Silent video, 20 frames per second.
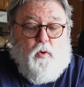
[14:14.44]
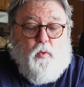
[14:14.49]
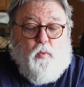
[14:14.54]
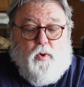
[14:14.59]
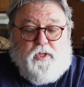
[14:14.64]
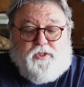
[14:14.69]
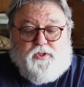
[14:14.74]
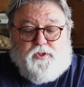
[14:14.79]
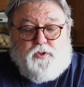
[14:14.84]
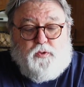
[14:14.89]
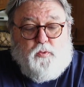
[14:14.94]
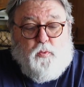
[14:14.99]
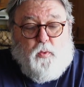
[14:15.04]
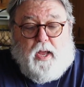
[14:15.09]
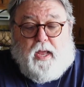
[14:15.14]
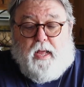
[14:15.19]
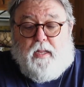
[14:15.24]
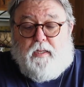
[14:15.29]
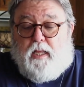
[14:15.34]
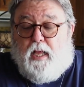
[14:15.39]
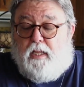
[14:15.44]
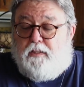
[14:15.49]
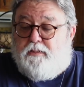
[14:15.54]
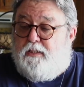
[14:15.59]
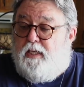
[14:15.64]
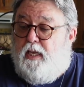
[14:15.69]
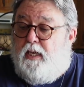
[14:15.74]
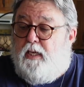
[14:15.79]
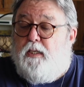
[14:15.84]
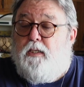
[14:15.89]
Once in a while, I'll
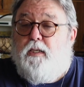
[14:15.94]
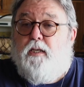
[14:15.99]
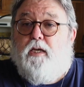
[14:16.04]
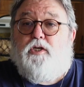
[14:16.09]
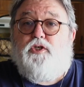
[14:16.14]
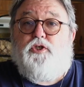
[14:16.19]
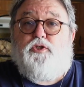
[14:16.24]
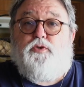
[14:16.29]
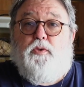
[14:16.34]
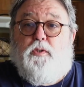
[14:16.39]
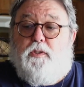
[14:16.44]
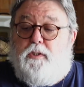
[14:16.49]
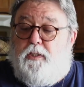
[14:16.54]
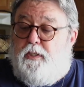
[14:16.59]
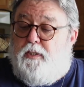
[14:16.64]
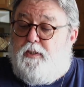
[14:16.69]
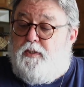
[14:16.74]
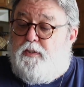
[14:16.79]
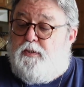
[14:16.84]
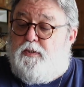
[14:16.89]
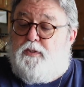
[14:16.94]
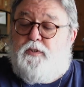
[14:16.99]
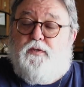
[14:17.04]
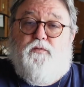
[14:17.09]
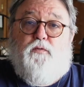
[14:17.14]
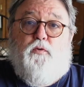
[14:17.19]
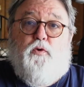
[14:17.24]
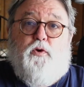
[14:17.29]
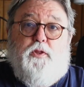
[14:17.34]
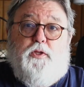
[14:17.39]
take an extra lens
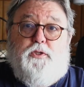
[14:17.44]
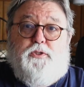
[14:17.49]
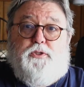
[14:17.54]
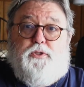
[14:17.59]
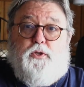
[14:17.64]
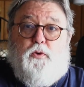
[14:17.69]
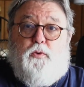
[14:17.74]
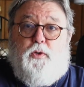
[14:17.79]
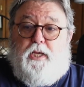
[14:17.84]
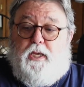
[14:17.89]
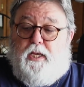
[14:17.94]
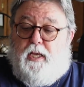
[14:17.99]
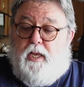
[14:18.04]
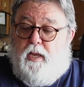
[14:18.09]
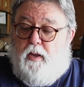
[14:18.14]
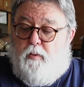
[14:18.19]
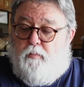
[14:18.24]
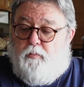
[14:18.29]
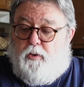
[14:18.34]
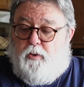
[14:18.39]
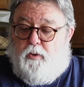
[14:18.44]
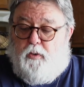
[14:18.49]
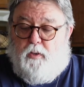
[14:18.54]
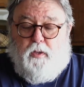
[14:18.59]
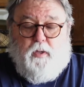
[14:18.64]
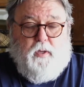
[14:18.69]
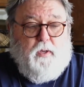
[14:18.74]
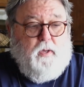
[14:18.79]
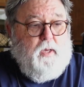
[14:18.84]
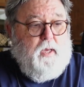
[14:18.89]
for the Sony camera,
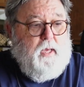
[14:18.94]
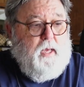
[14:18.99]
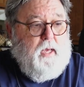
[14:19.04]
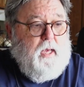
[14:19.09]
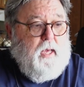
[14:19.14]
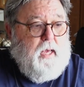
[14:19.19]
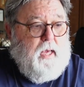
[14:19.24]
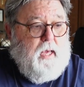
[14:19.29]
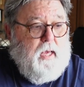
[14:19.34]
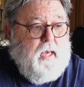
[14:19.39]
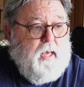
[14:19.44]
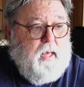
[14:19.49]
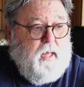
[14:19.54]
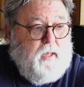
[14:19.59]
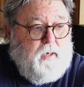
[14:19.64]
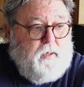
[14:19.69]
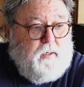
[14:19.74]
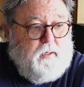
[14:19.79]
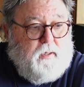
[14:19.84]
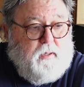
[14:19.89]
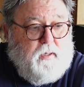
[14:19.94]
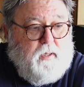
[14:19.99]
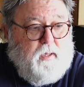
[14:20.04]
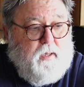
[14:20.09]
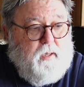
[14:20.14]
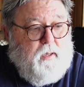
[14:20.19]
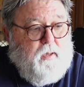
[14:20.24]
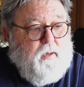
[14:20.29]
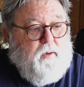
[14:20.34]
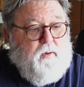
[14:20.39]
and
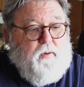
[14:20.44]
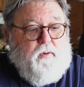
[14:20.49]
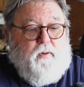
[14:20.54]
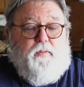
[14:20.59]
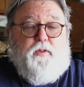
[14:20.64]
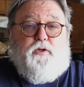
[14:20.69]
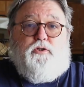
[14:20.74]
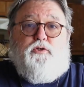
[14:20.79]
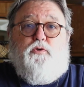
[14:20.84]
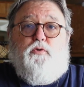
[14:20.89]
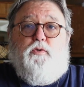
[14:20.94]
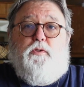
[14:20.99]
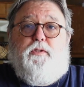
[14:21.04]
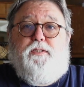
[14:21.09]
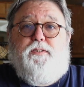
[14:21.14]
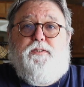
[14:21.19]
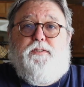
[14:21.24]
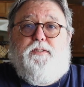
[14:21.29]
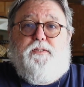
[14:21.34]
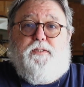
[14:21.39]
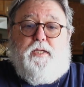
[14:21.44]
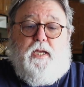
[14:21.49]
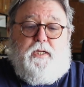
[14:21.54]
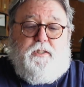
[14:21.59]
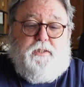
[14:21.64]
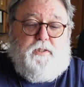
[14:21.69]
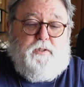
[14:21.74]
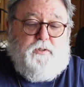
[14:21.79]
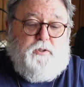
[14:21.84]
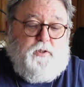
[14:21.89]
the two lenses I
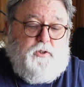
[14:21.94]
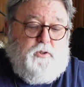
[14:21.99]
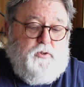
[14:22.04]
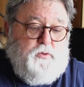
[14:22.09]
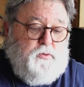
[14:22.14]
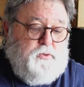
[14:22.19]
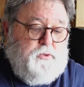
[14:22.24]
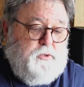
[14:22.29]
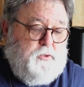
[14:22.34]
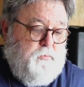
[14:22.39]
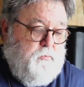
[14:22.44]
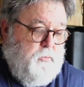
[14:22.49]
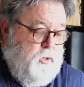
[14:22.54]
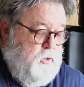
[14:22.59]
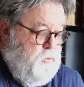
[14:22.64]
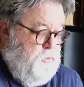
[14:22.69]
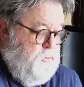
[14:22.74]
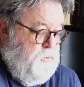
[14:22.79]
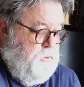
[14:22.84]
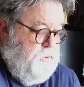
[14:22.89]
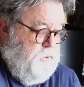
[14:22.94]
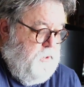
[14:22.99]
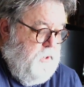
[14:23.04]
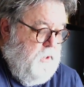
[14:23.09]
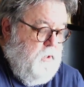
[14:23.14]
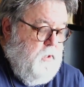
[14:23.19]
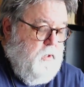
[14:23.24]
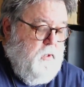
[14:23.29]
tend to use the most,